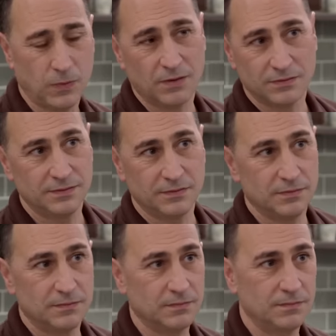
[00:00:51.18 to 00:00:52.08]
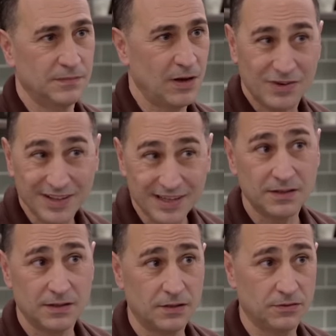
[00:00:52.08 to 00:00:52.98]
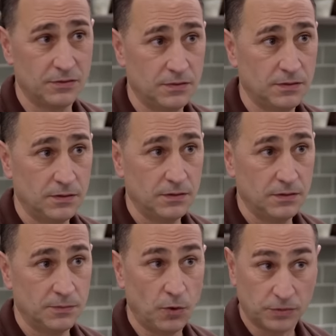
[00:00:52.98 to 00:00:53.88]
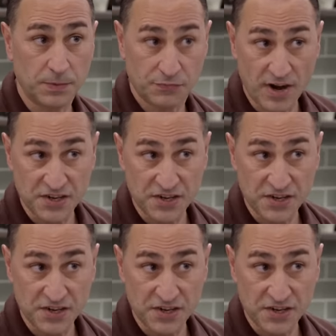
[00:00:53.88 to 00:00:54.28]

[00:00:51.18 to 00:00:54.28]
Well, n not really. It's supposed to be